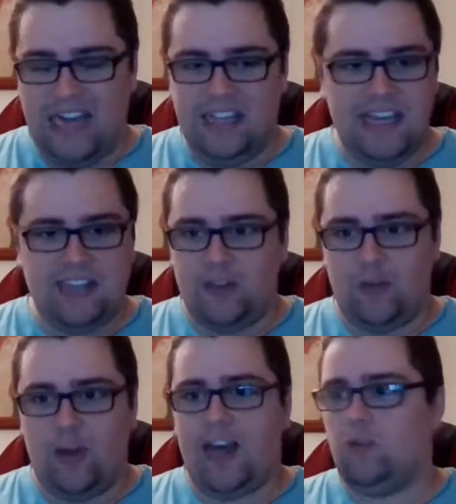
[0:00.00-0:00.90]
idea that
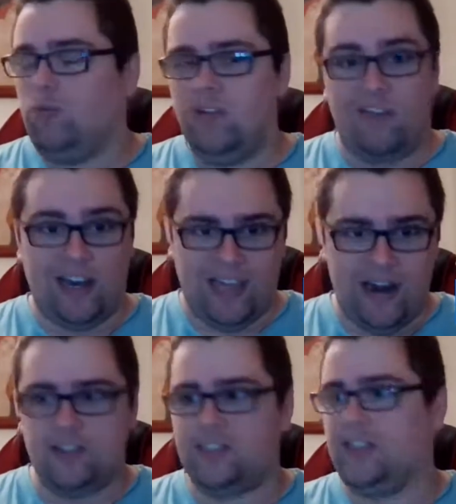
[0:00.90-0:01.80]
you had who the fuck
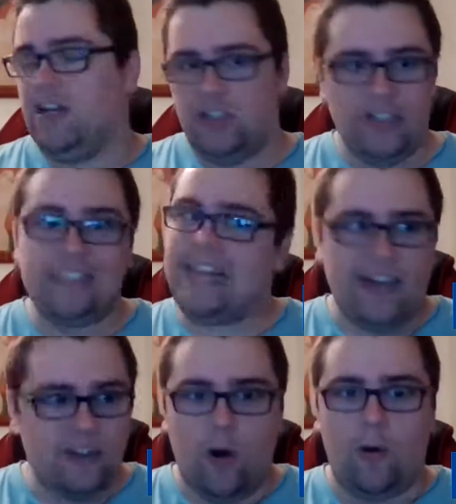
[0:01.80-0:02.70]
cares just
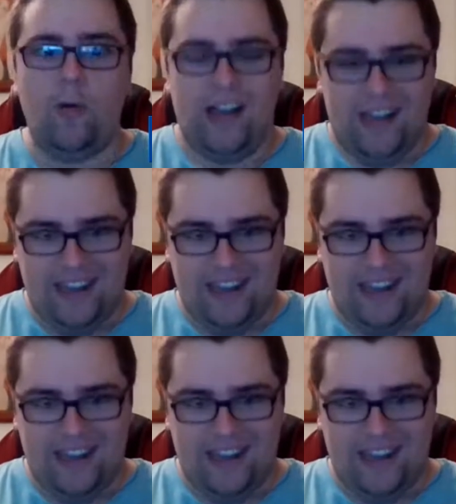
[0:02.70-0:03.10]
let it go.